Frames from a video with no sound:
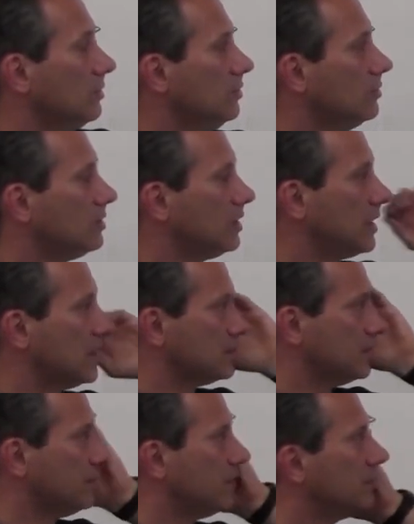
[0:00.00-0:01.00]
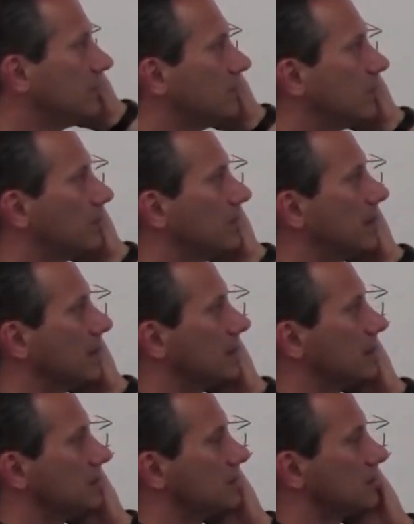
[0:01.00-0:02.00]
utilizing 54
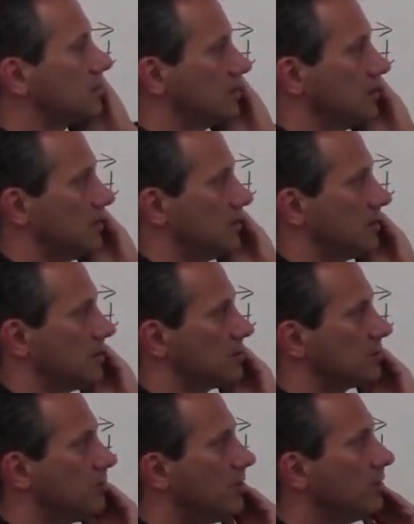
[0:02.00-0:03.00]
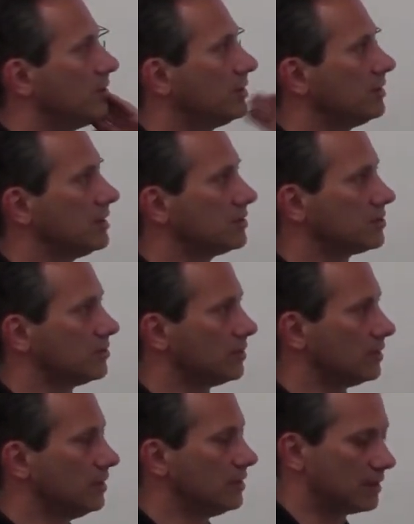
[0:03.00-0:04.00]
megahertz transponder that's in
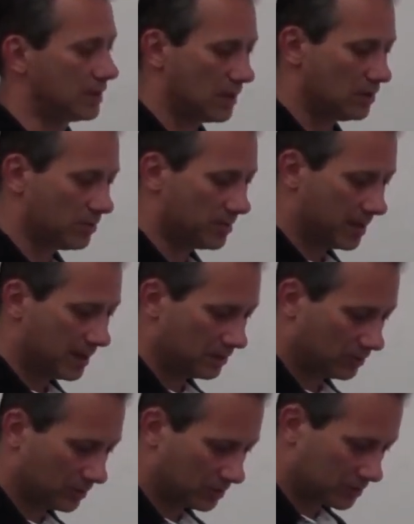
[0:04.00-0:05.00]
a KU band on a